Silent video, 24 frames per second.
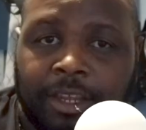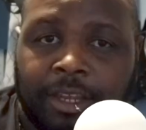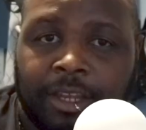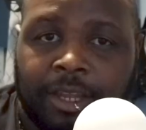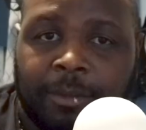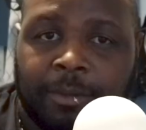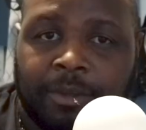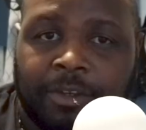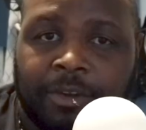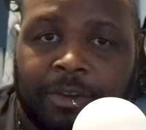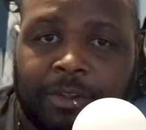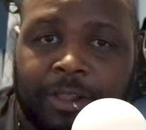
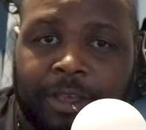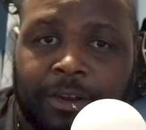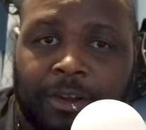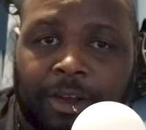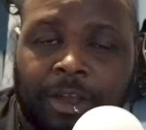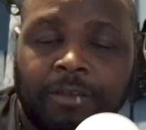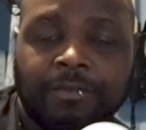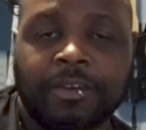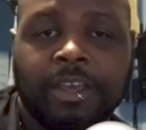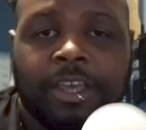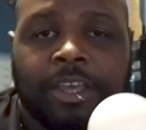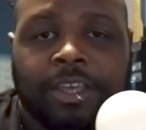let me turn that
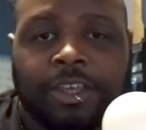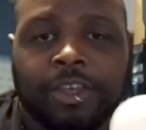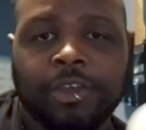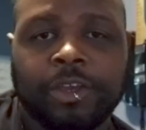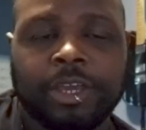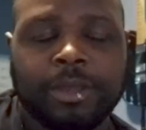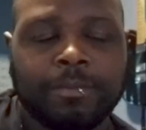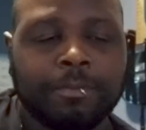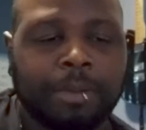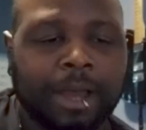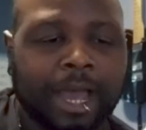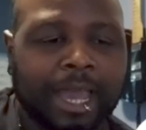off.
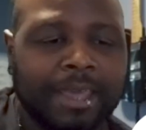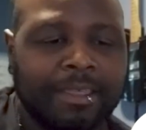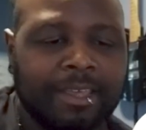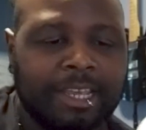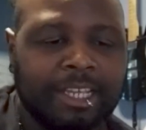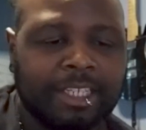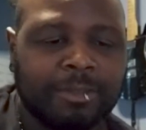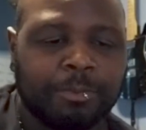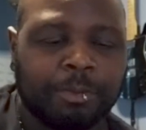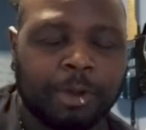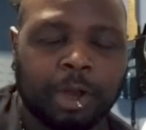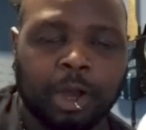You can buy
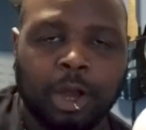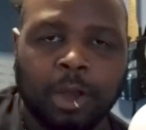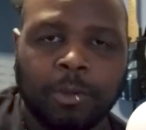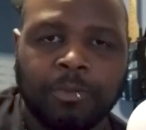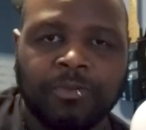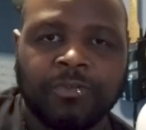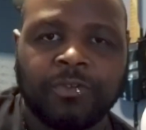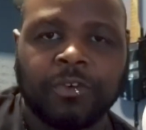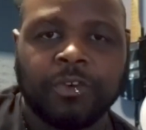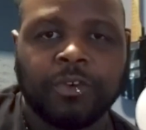these bulbs